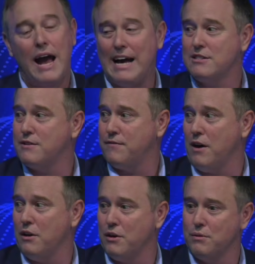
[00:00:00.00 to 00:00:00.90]
has to
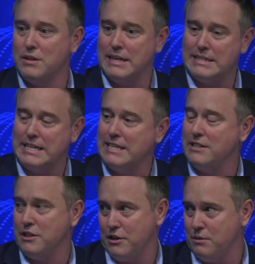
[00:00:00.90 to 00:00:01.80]
follow the
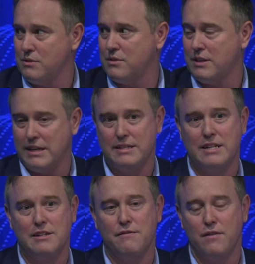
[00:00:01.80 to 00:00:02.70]
intended use, the
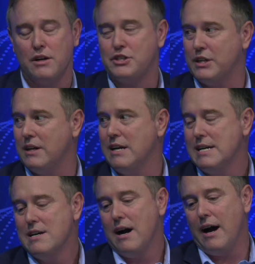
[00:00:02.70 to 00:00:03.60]
intended function.
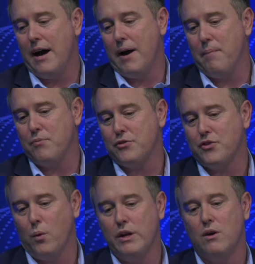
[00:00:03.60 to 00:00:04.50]

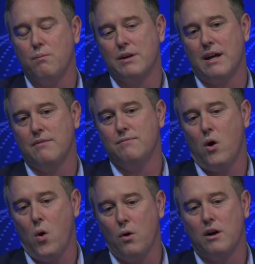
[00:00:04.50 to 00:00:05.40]
So we don't kind of
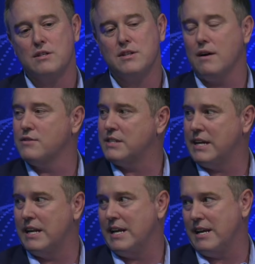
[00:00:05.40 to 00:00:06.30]
hold ourselves
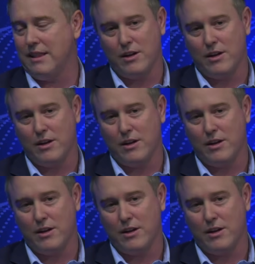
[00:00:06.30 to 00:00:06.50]
to any